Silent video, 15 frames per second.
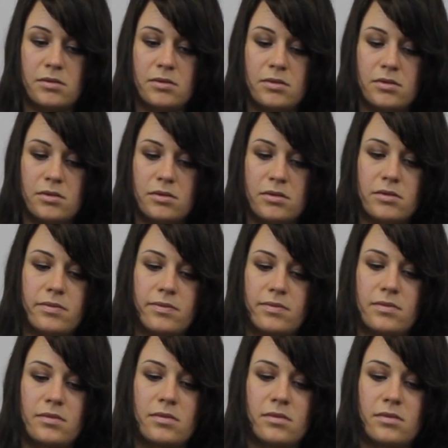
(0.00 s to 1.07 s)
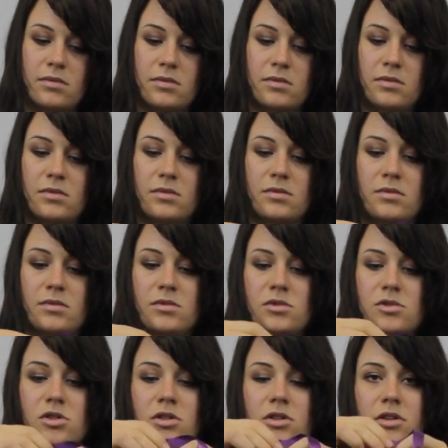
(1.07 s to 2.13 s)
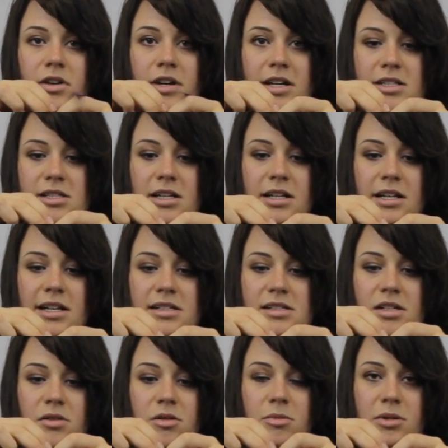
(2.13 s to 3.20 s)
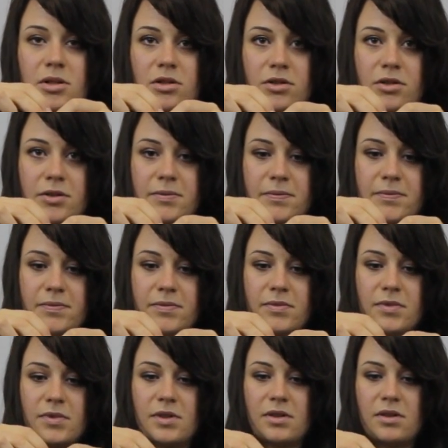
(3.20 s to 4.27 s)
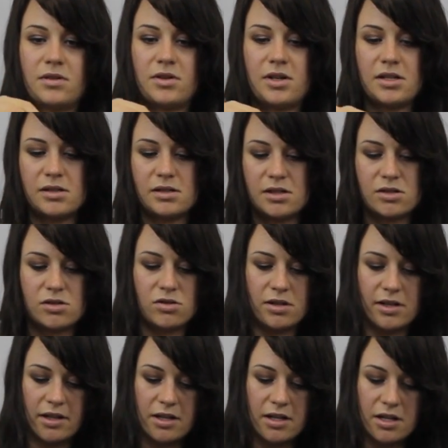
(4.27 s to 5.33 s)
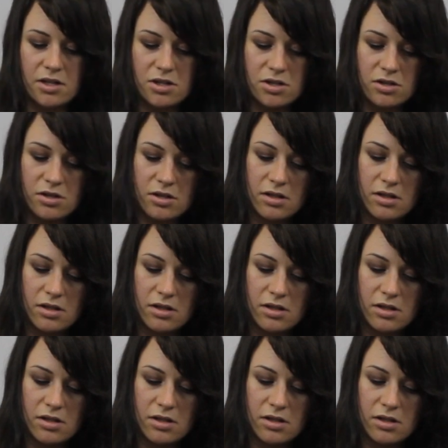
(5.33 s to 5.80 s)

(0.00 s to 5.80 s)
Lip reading: So it creates that classic ribbon look. Alright, let's do the other edge.